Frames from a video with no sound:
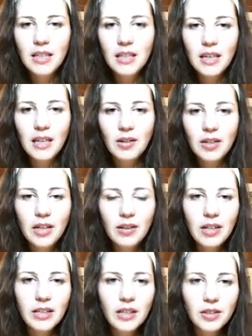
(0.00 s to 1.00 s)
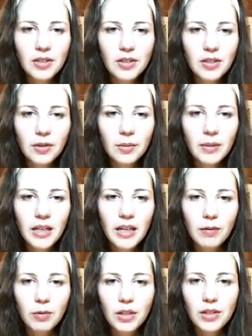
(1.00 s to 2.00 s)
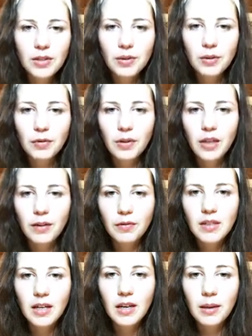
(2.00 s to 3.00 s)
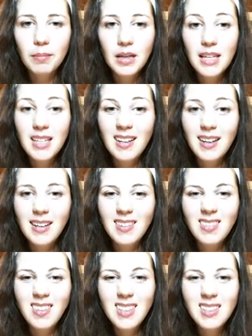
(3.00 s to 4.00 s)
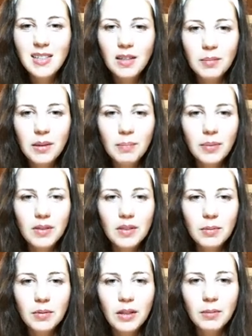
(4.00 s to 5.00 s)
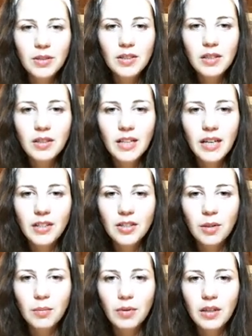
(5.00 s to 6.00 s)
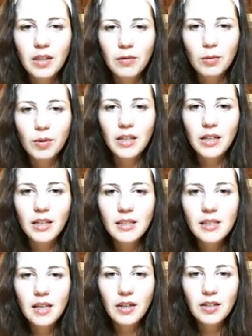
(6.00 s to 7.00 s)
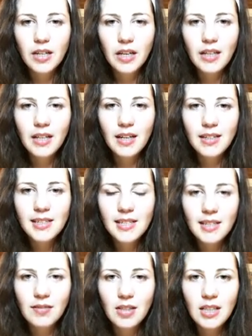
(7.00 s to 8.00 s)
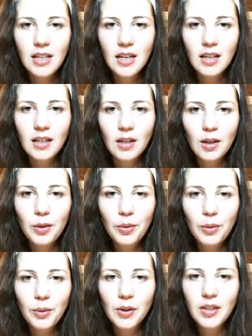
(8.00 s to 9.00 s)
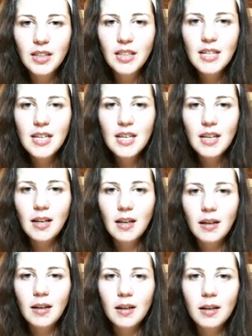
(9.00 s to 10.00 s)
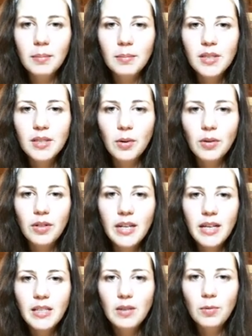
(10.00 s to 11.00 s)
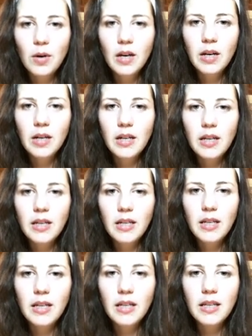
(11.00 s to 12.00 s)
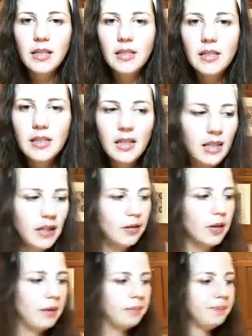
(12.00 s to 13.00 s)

Hello, Caroline. I just joined. May I have one too if you have time? I don't think it's going to be possible. I'm just going to catch up with everyone else. Hi, Jackie. Hi, Stevie. Hi, Lou. So the next one is Kira.